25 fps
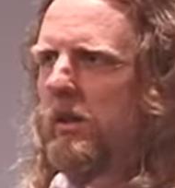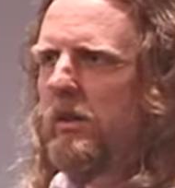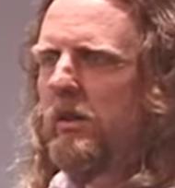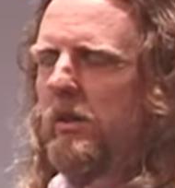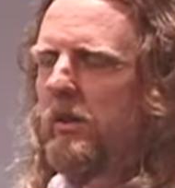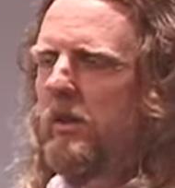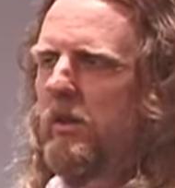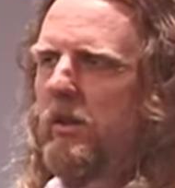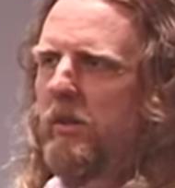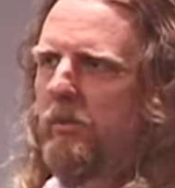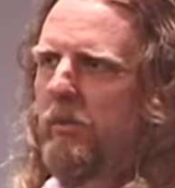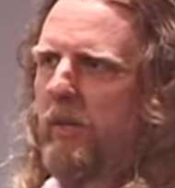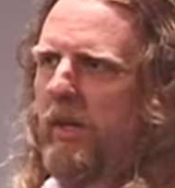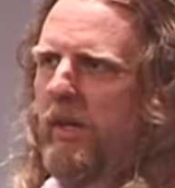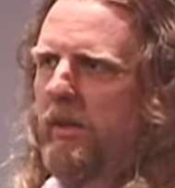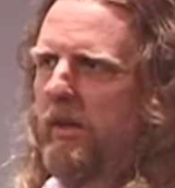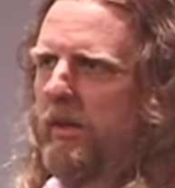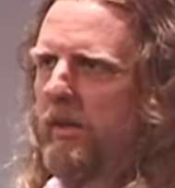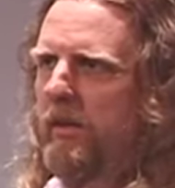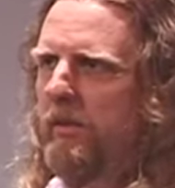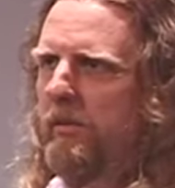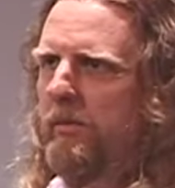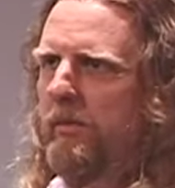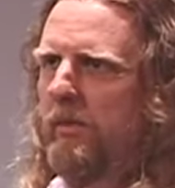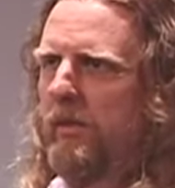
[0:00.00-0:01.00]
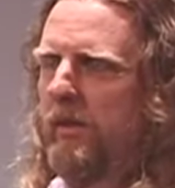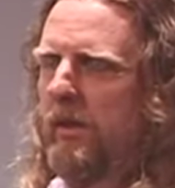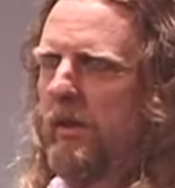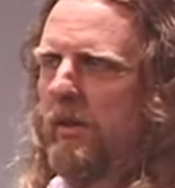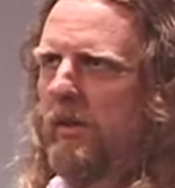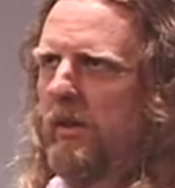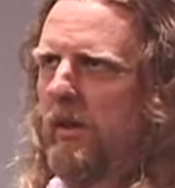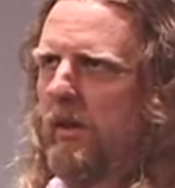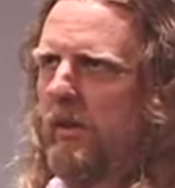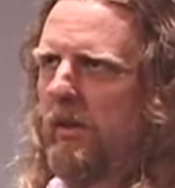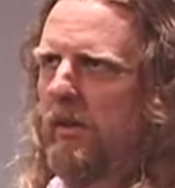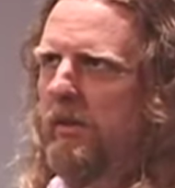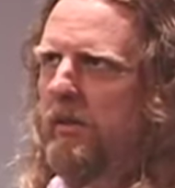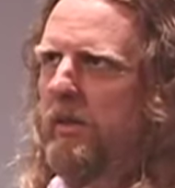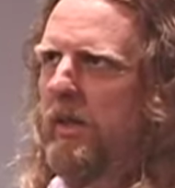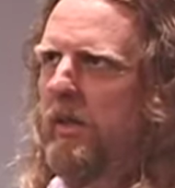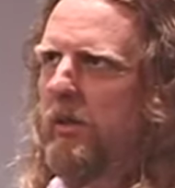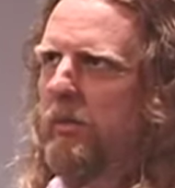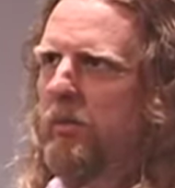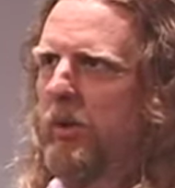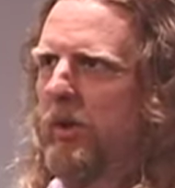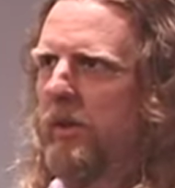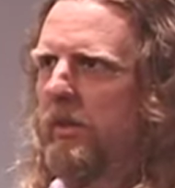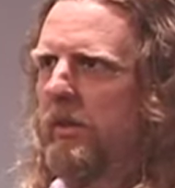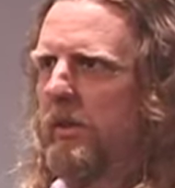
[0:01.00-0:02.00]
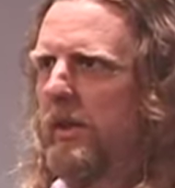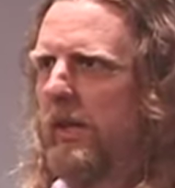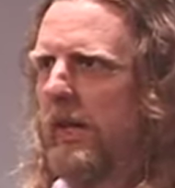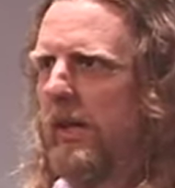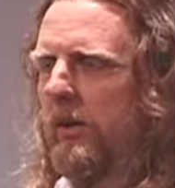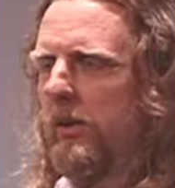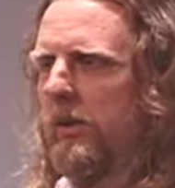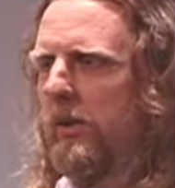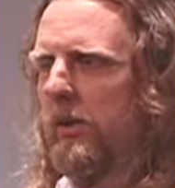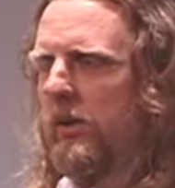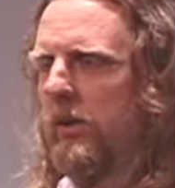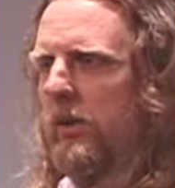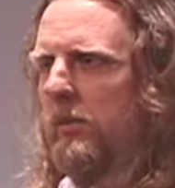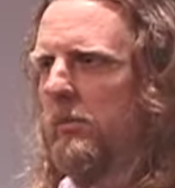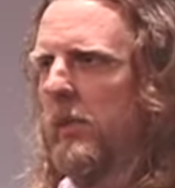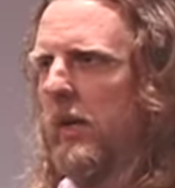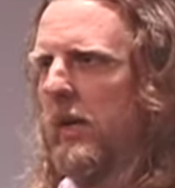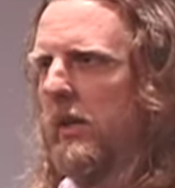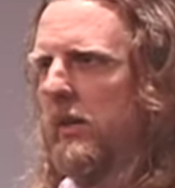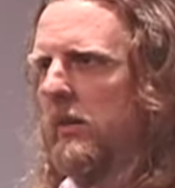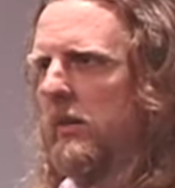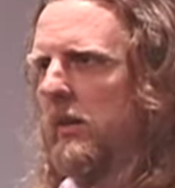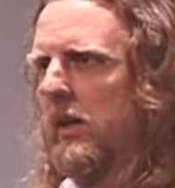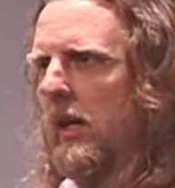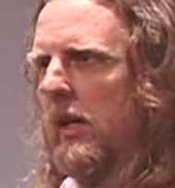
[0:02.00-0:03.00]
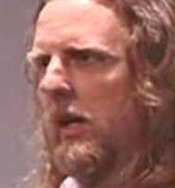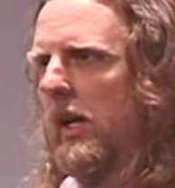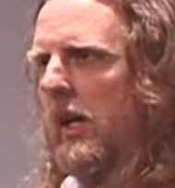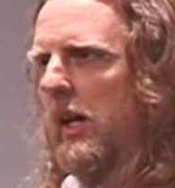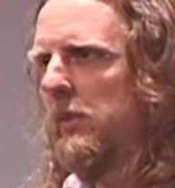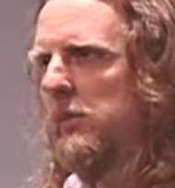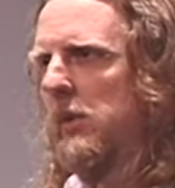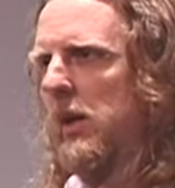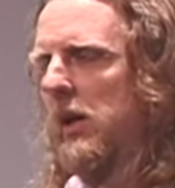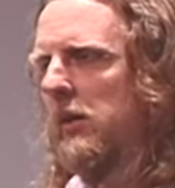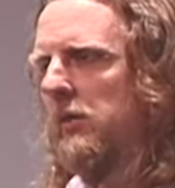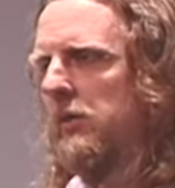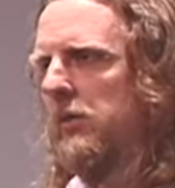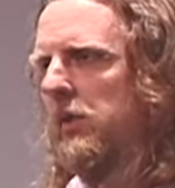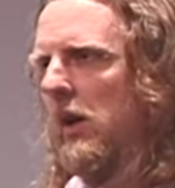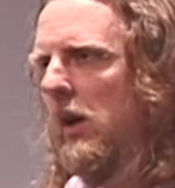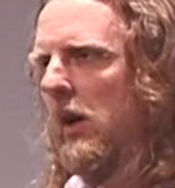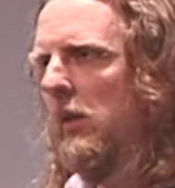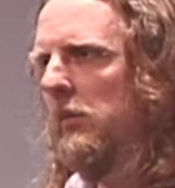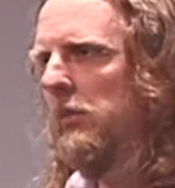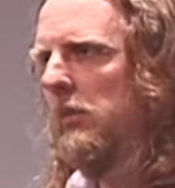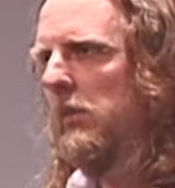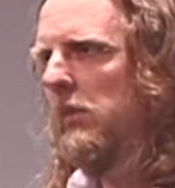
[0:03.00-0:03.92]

you can make a, a single person couldn't make a cell animated film.